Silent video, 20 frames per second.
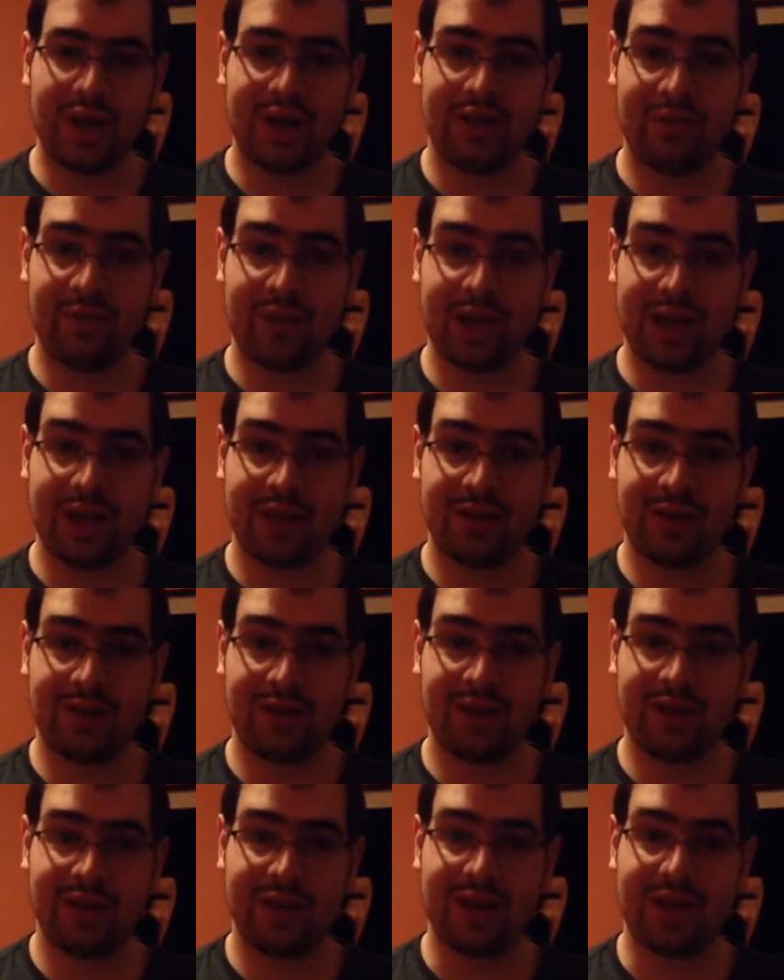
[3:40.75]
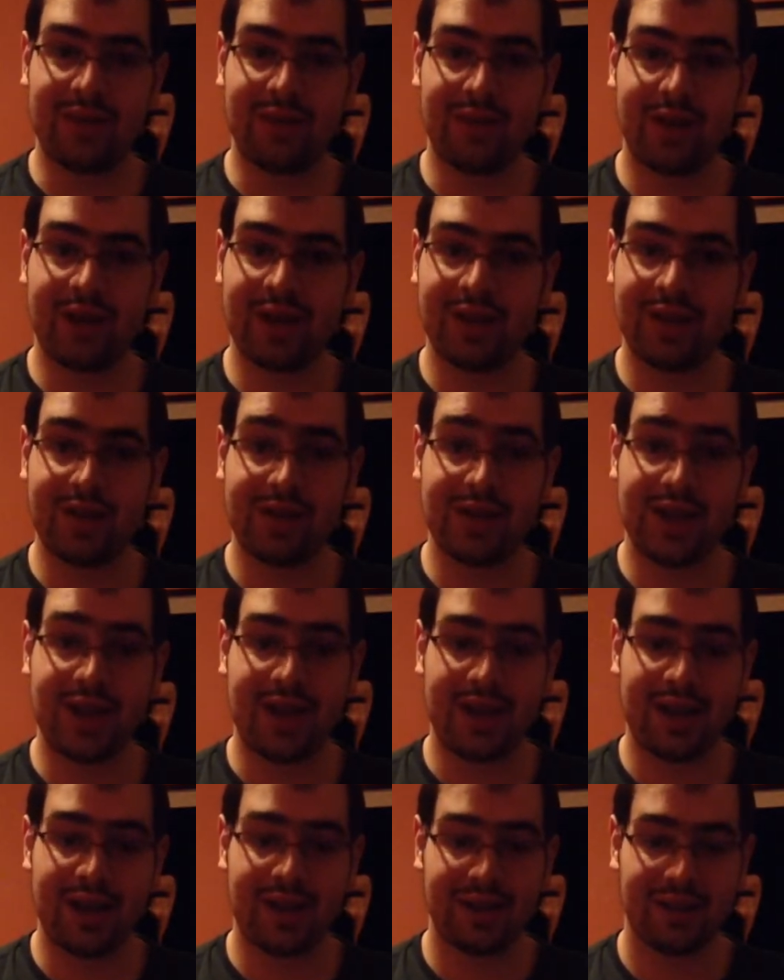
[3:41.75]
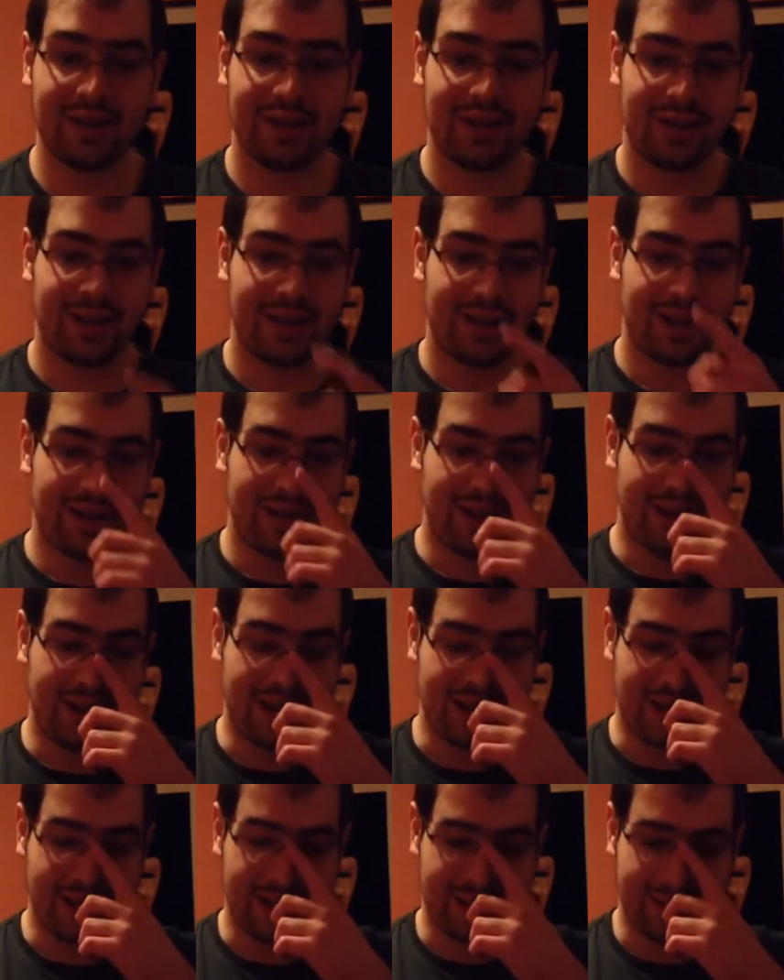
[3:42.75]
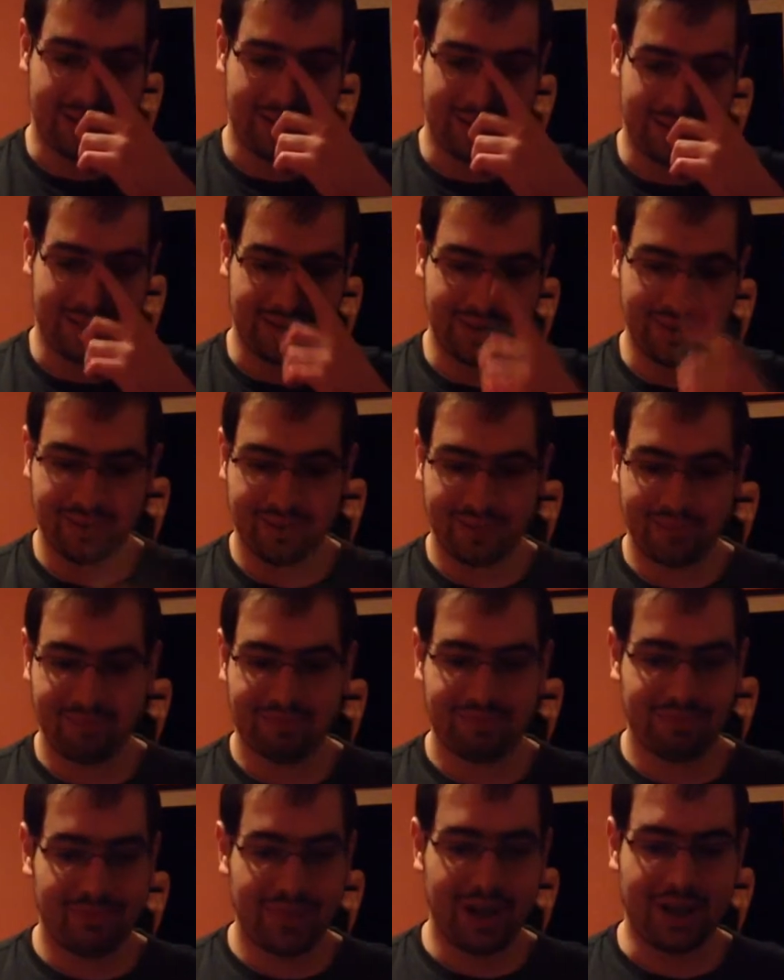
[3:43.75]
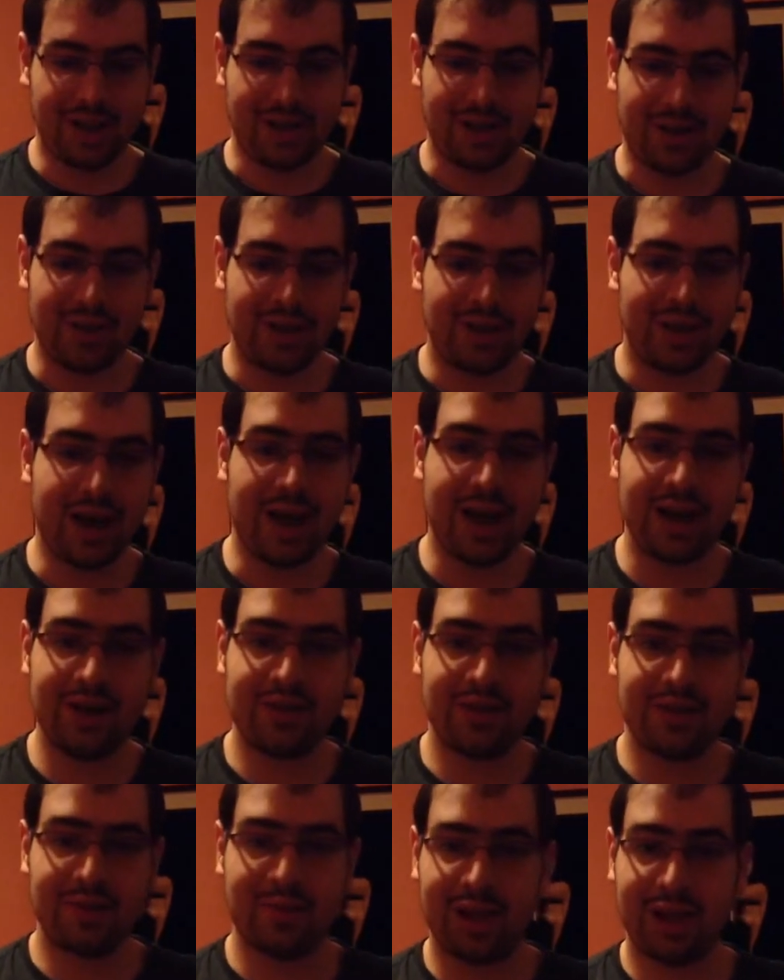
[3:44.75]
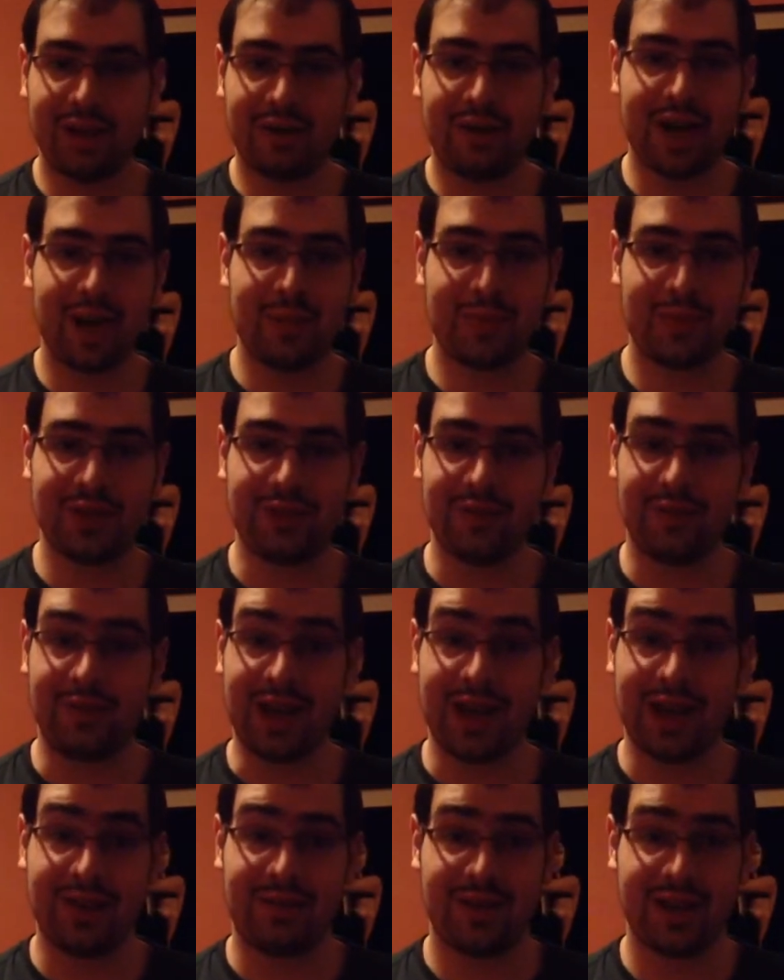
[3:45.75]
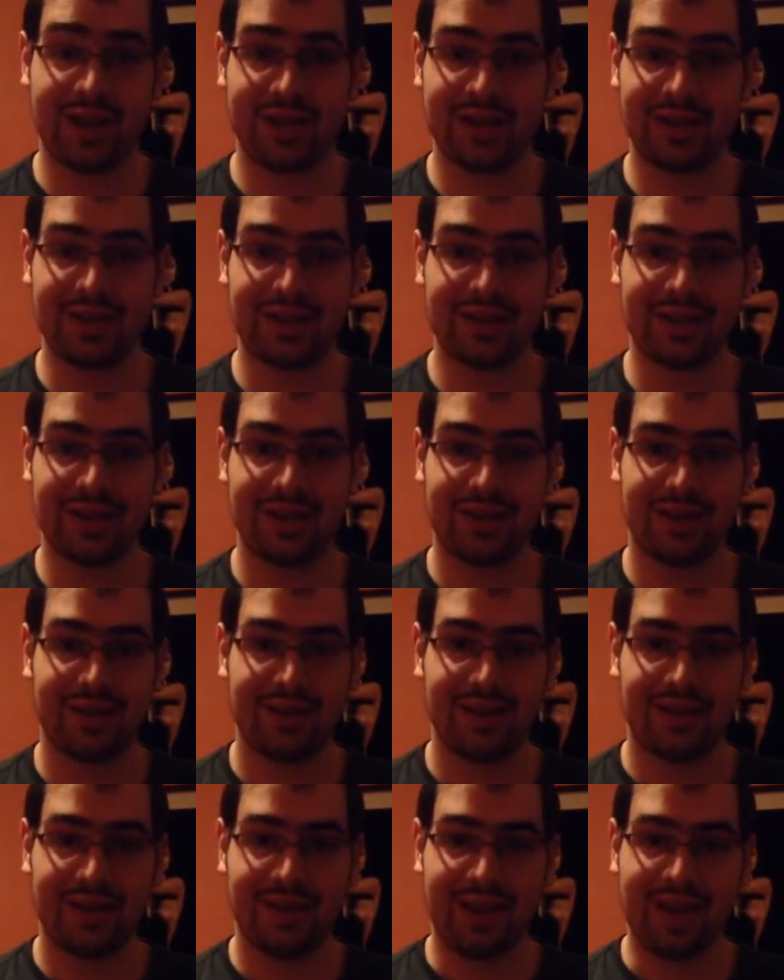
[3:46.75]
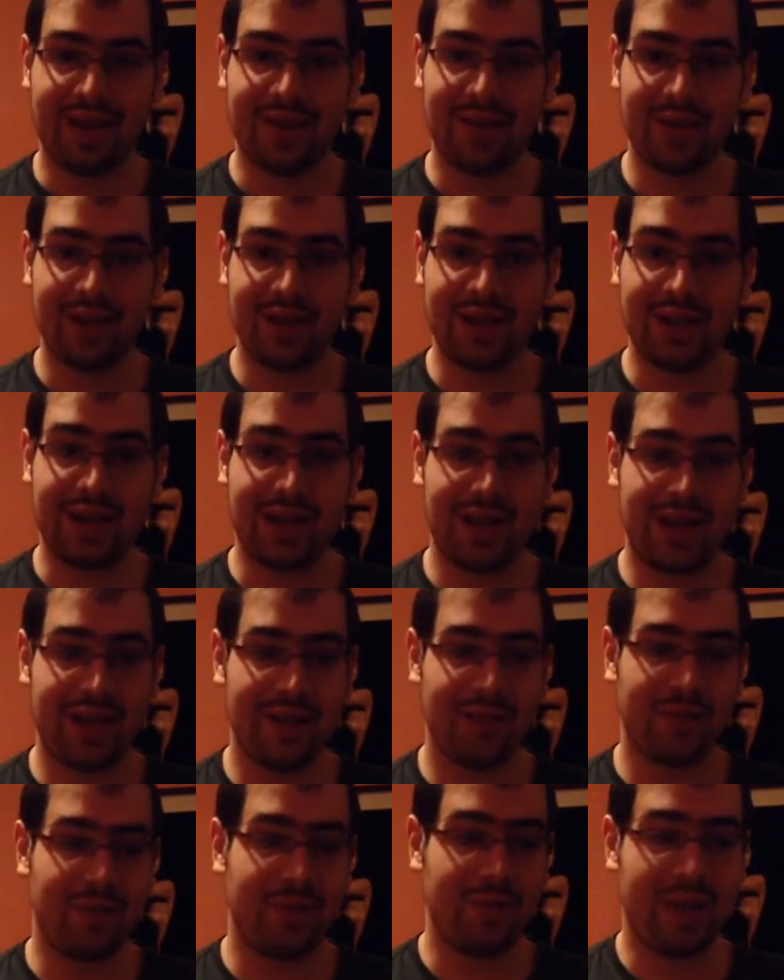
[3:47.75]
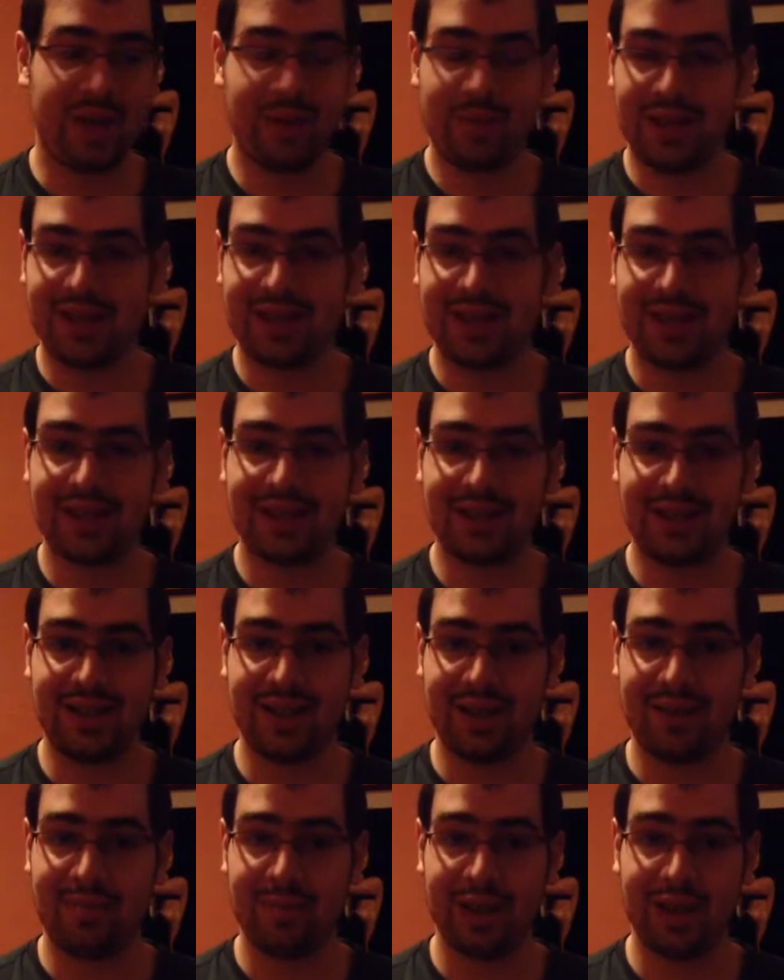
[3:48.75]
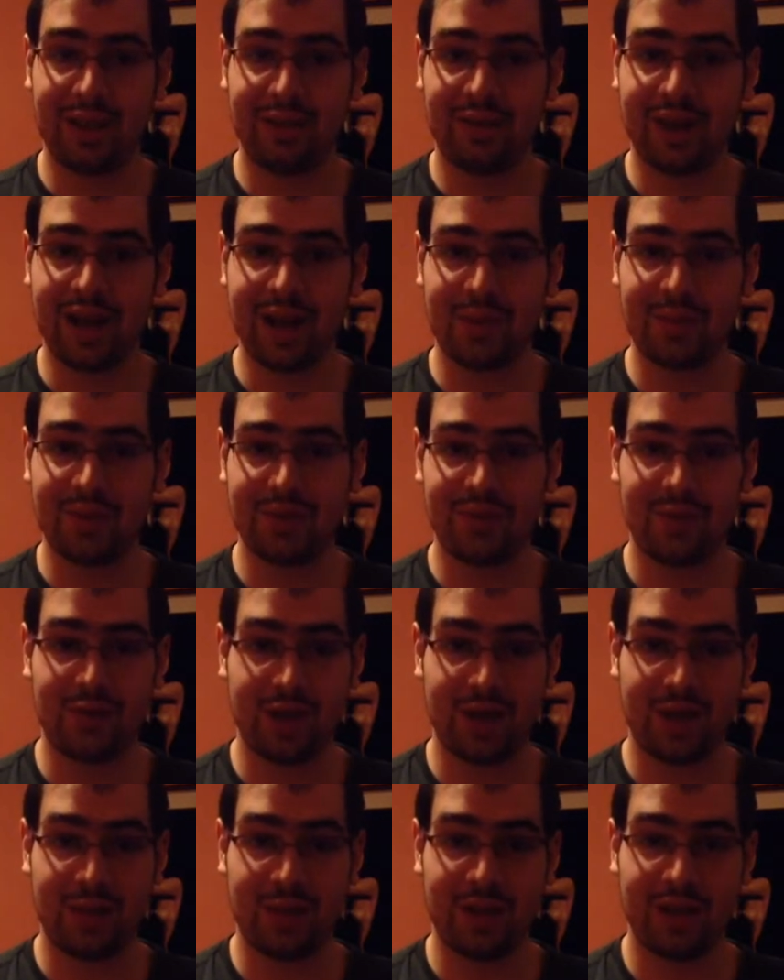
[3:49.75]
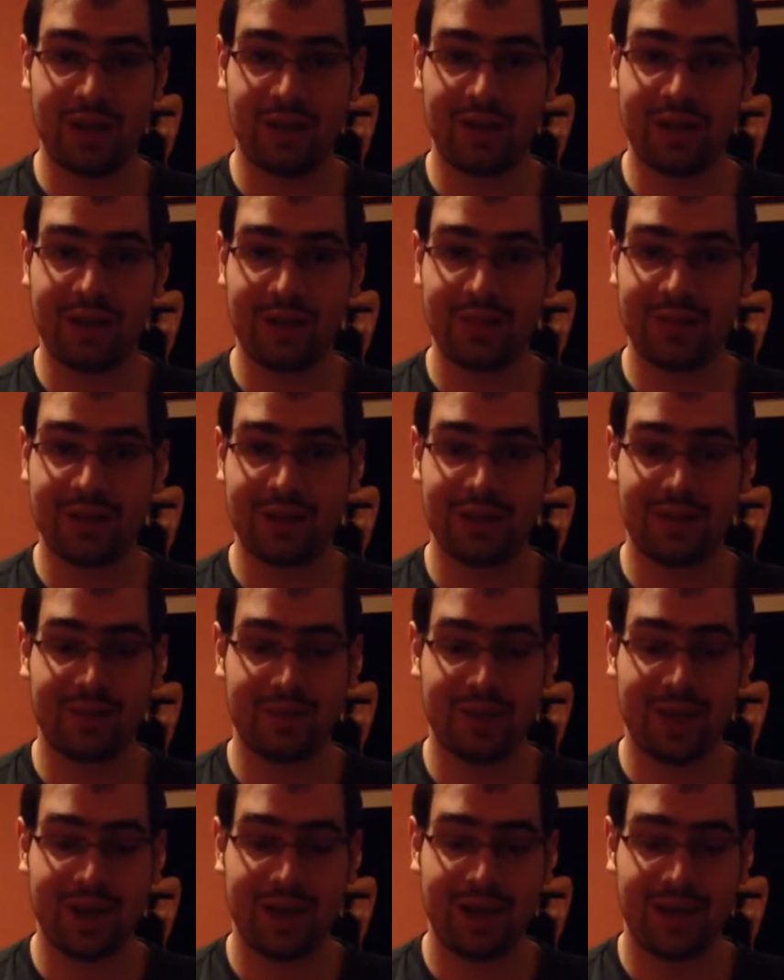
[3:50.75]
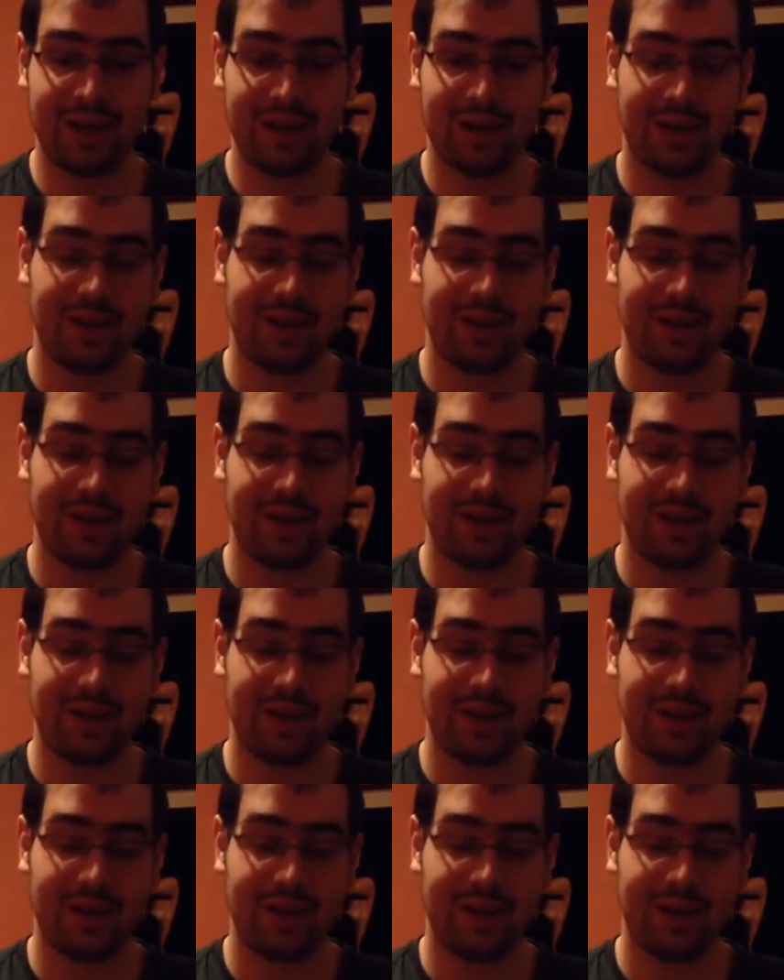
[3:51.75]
Benadryls every other day, and 100 milligrams of Vyvanse every day, or maybe 60 milligrams, 40 milligrams someday.